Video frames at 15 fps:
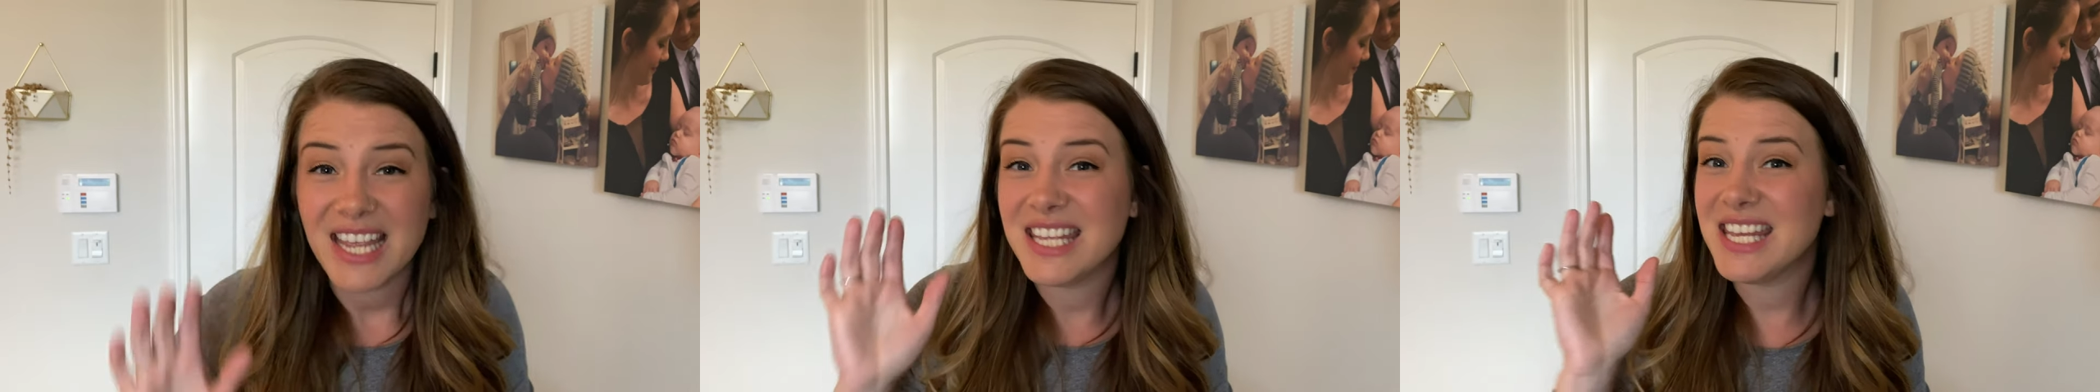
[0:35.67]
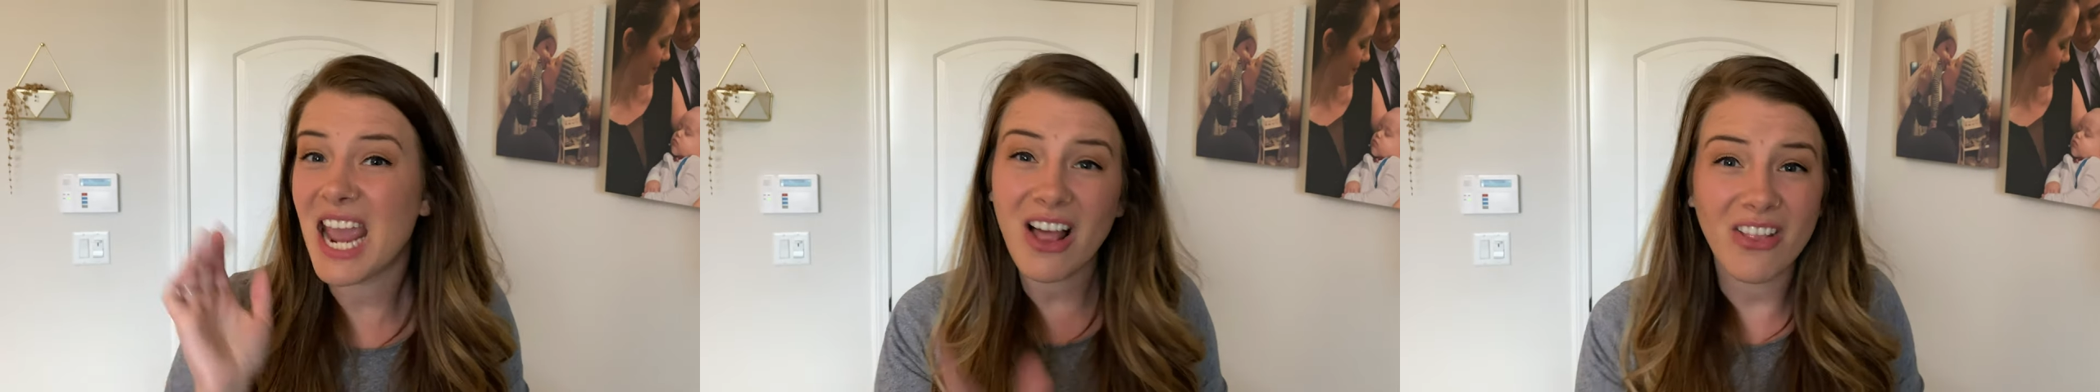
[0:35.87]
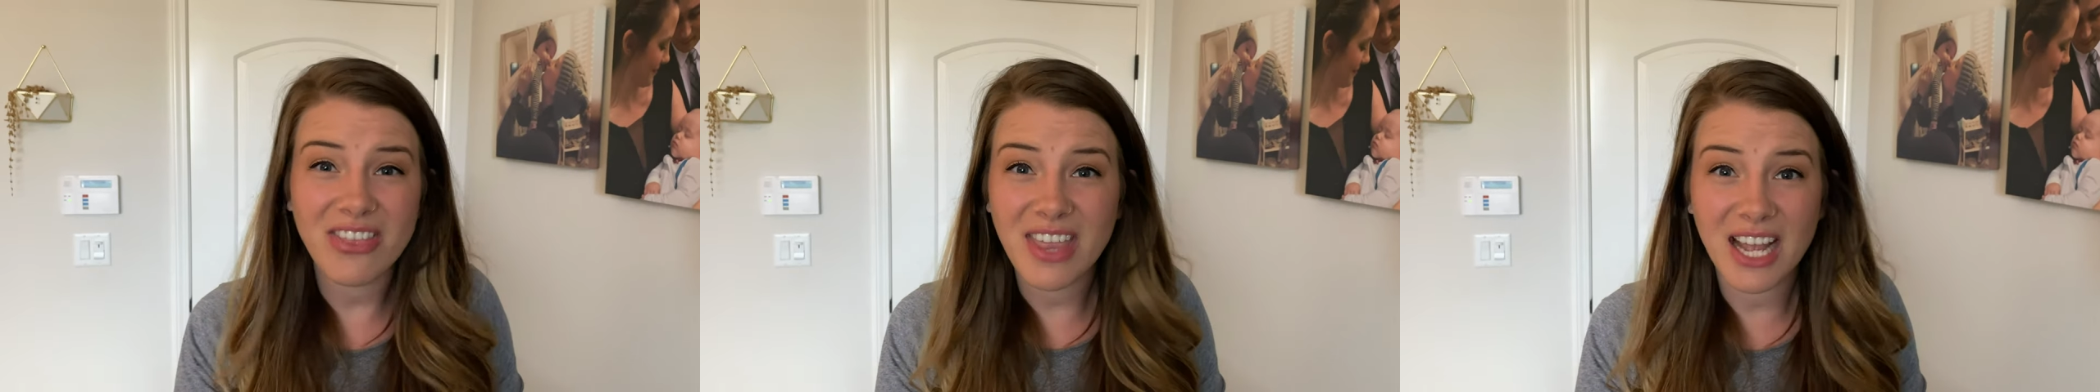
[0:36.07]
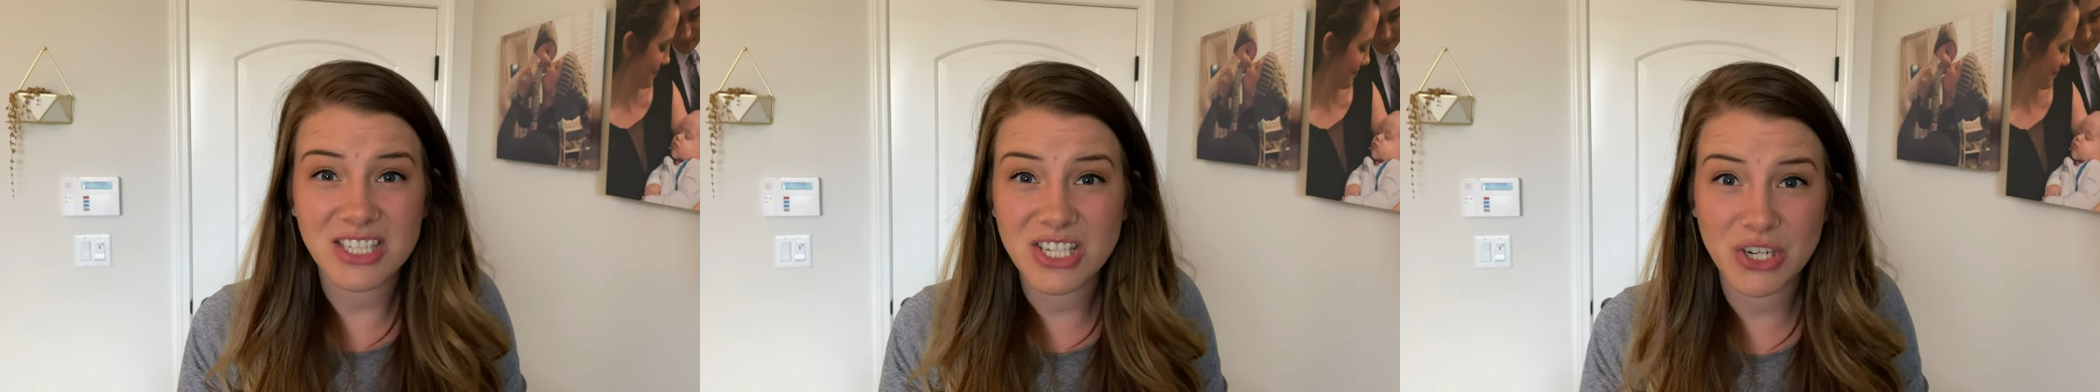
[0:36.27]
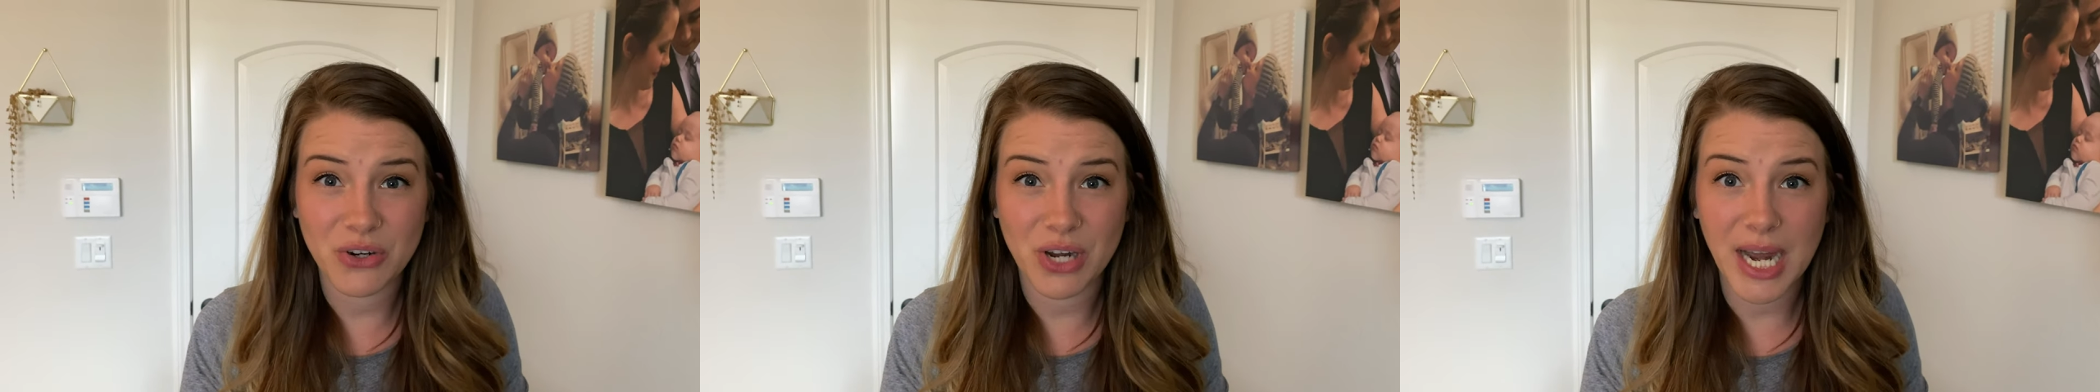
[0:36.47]
Yell at
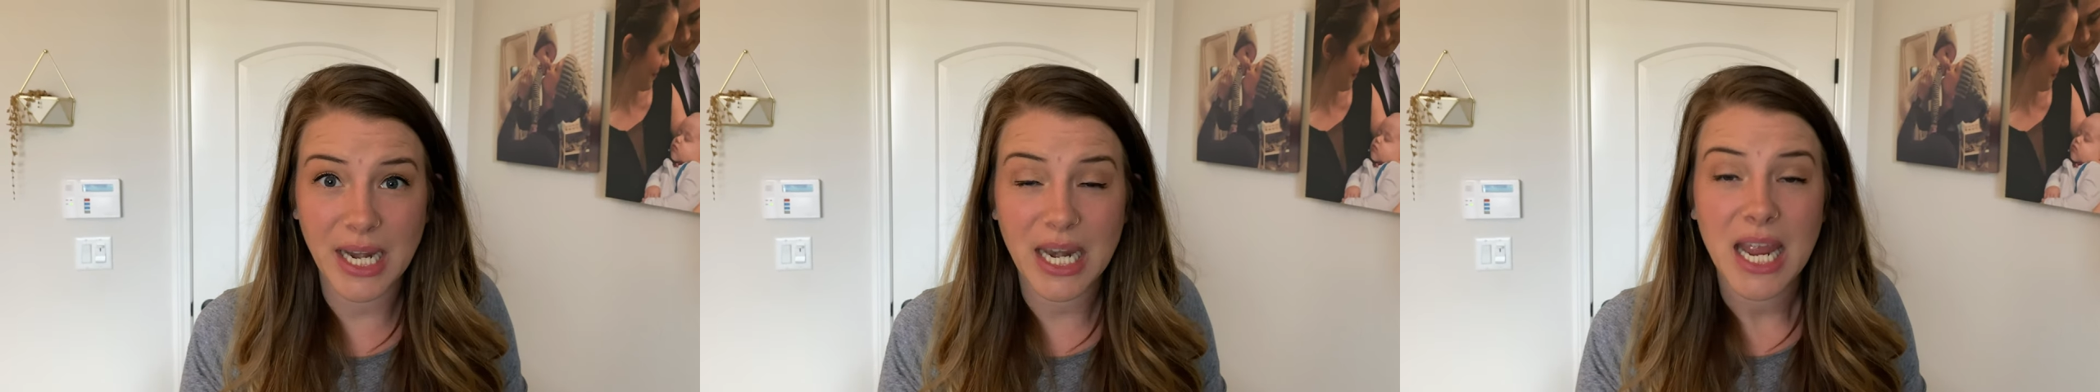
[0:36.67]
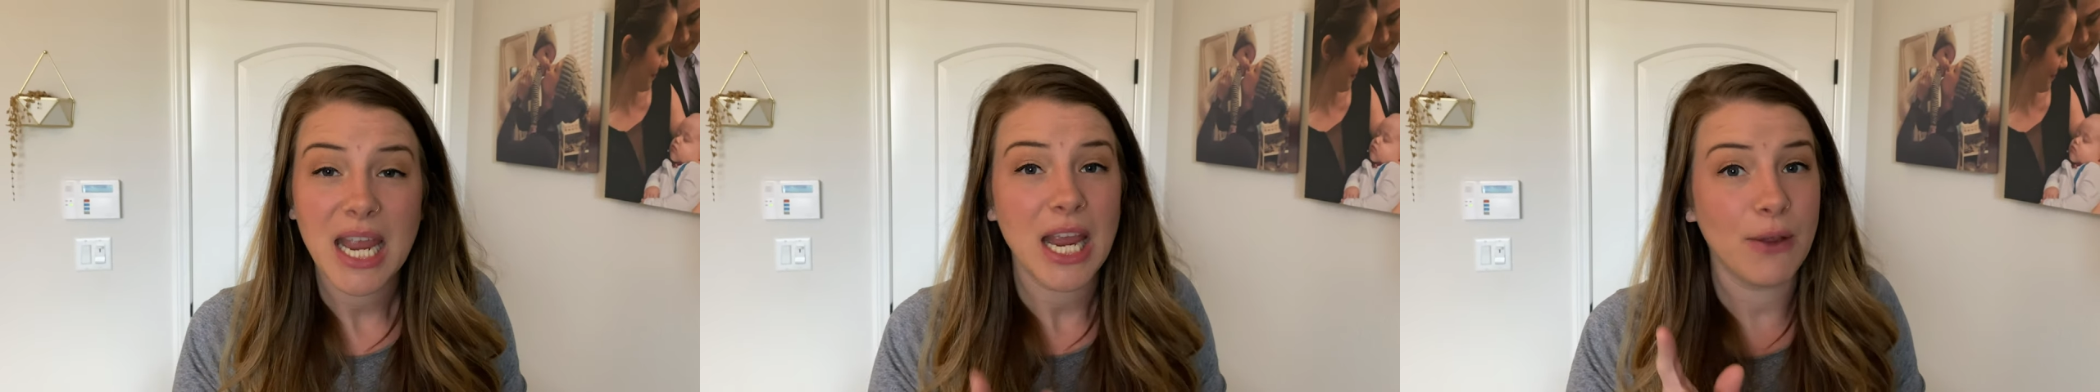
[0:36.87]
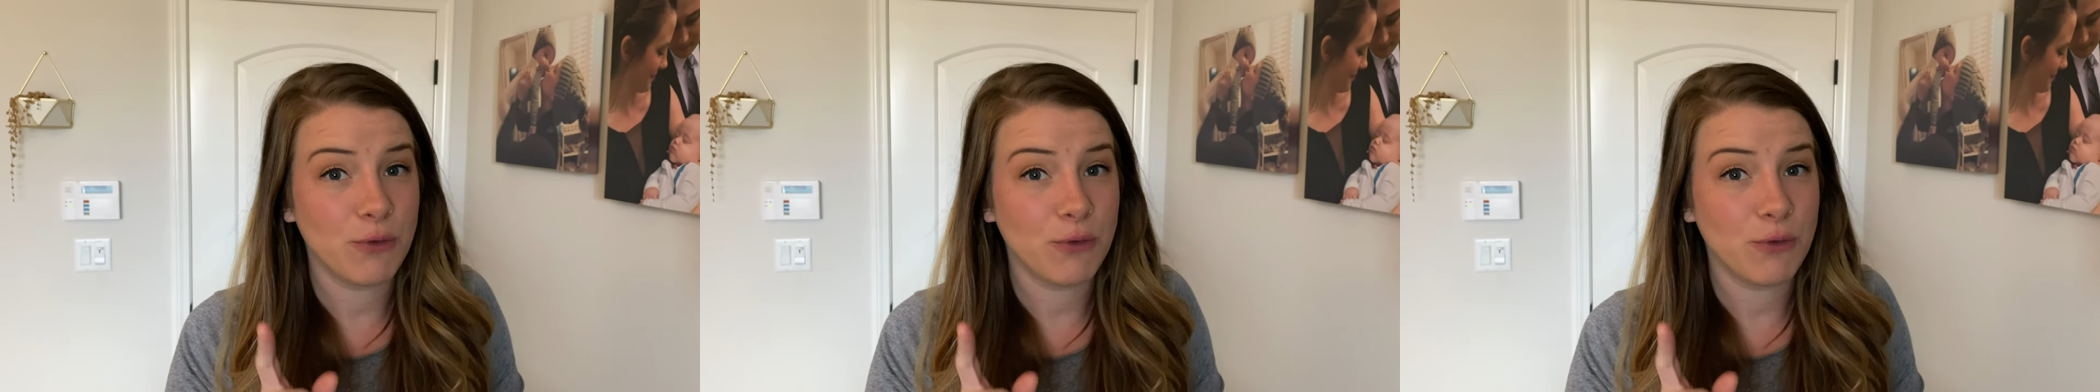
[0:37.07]
that screen